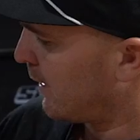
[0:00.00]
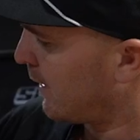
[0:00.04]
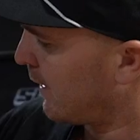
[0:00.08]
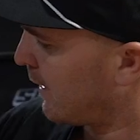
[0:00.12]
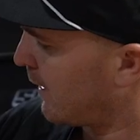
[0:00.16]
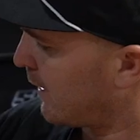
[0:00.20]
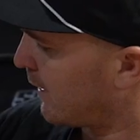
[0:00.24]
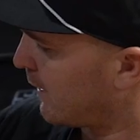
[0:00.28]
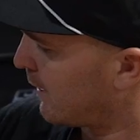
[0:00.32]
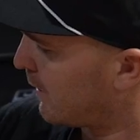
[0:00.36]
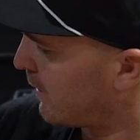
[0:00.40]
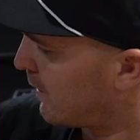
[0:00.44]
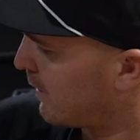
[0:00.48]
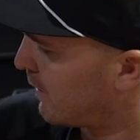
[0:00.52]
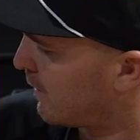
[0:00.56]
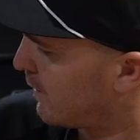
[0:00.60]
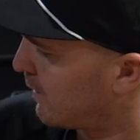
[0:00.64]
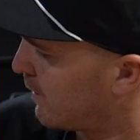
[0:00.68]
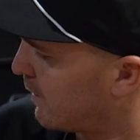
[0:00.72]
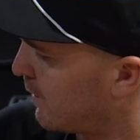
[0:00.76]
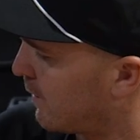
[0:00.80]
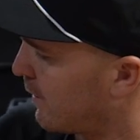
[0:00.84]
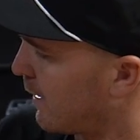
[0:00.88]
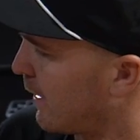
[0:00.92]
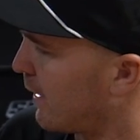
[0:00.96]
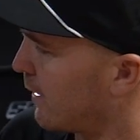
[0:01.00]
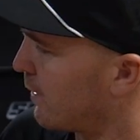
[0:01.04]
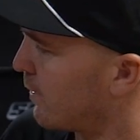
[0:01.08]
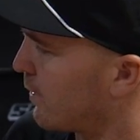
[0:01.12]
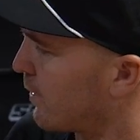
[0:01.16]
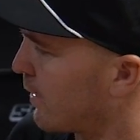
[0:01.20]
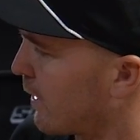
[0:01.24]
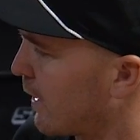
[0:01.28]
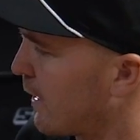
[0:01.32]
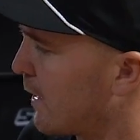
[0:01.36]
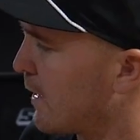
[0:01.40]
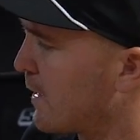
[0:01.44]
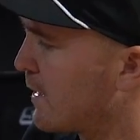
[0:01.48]
and they
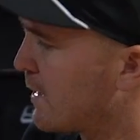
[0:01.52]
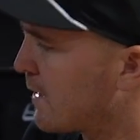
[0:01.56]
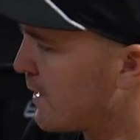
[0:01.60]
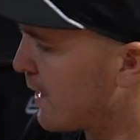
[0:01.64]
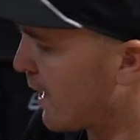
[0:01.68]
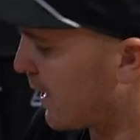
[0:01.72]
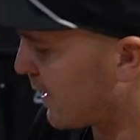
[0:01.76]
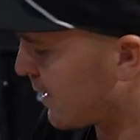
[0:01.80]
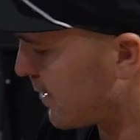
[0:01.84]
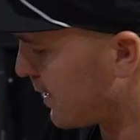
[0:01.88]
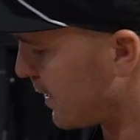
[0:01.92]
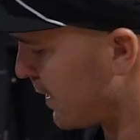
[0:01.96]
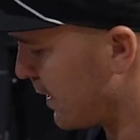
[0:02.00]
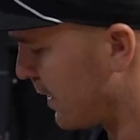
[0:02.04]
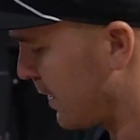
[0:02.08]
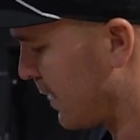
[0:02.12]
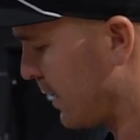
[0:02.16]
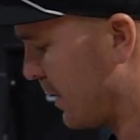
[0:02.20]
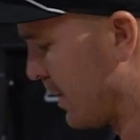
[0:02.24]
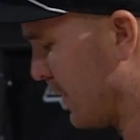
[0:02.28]
look sexy.